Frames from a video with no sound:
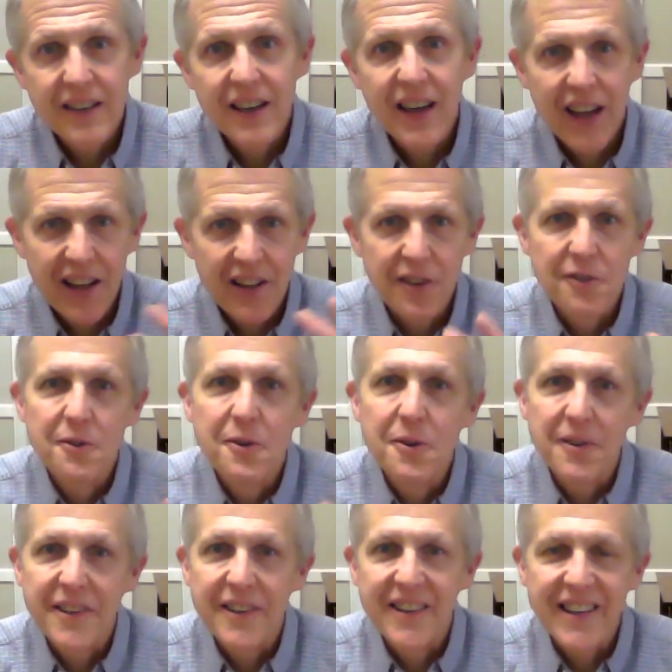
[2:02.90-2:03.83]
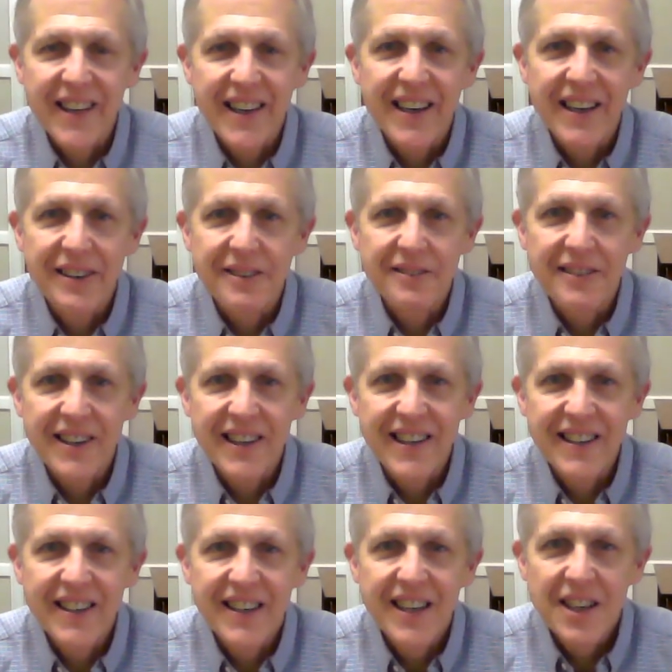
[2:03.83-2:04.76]
and the truth and the life,"
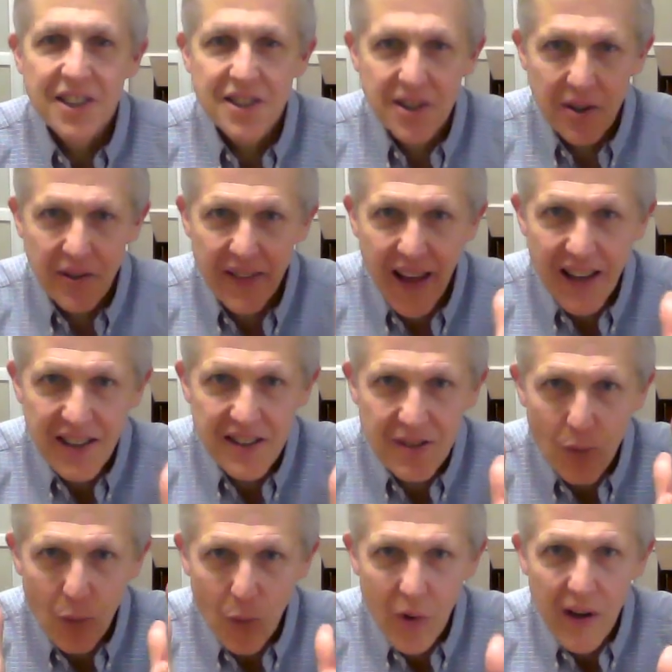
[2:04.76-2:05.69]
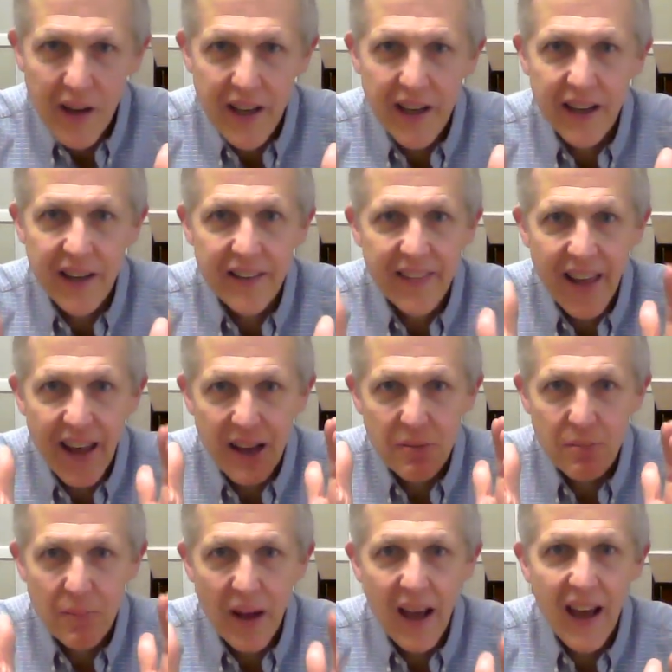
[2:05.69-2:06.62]
right? So that way,
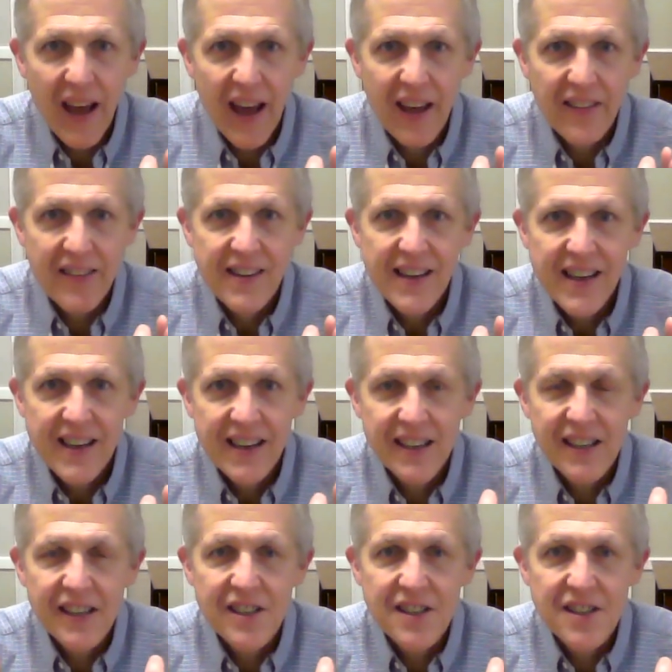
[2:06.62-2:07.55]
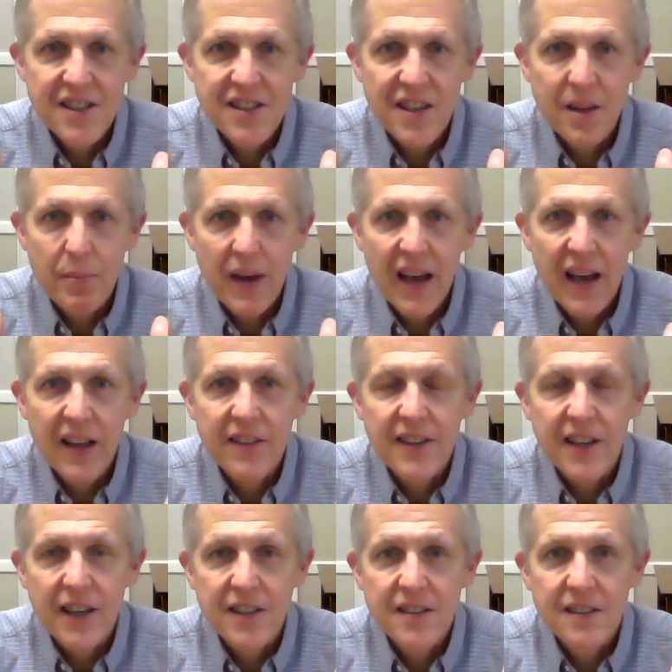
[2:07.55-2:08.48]
that path is the
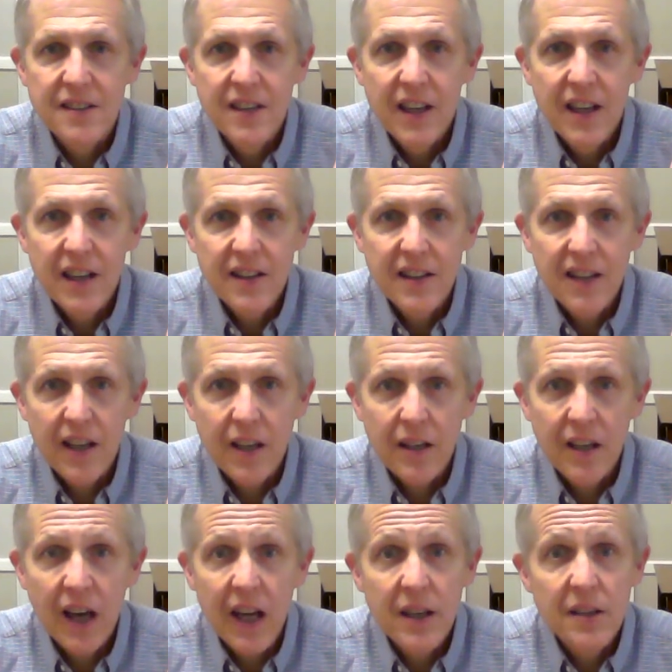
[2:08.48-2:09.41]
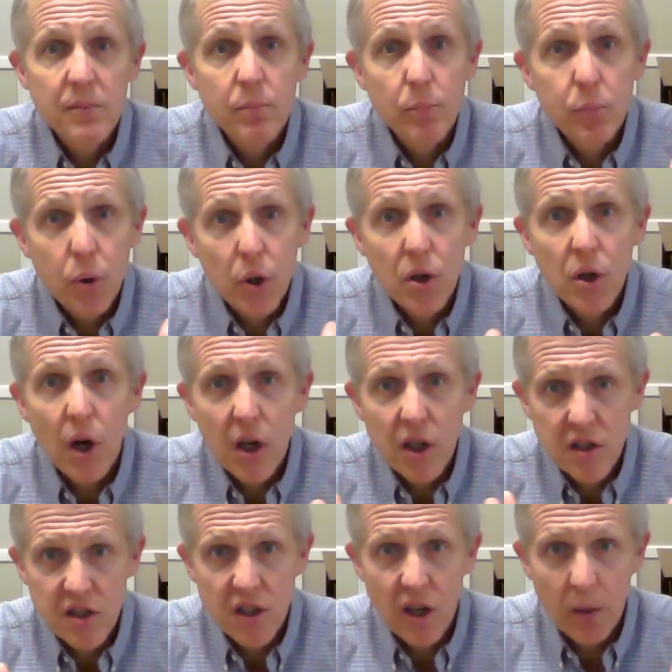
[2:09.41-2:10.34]
path that God put
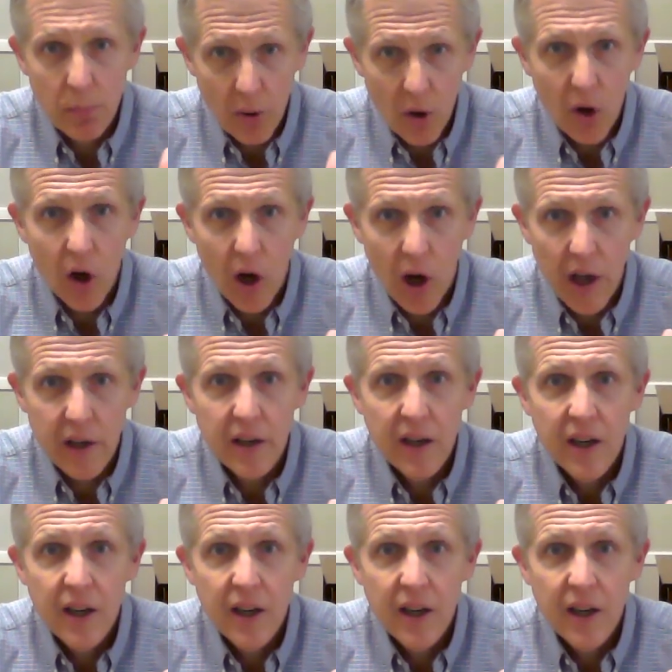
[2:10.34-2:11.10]
us upon